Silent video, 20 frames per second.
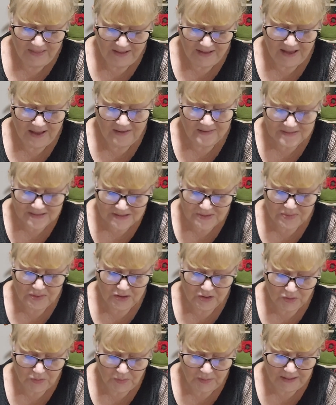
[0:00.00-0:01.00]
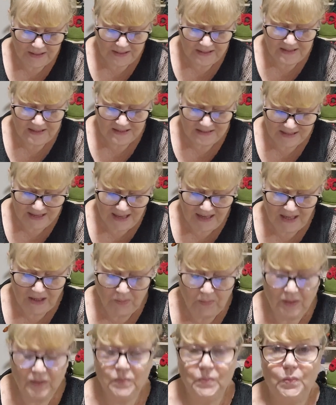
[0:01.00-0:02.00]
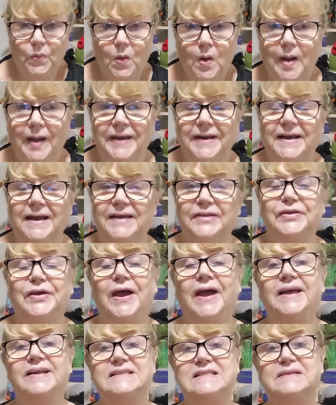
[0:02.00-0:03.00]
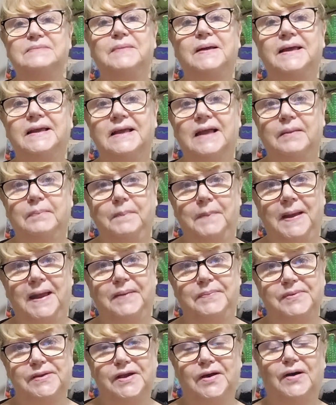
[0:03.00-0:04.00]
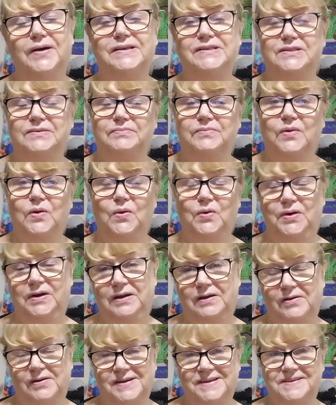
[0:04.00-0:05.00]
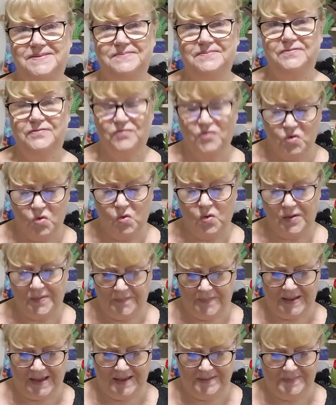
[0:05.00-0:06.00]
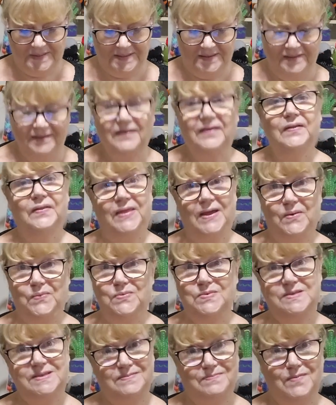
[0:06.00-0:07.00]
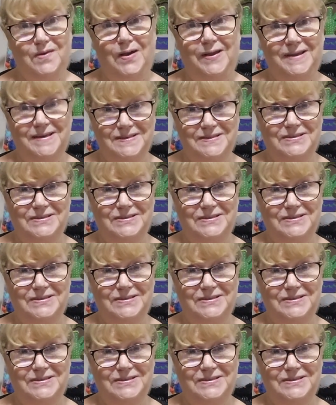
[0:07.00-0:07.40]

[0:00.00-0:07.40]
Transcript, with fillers: the colors were green, yellow, and white, and you had to make a baby item or an item for a baby. That was in my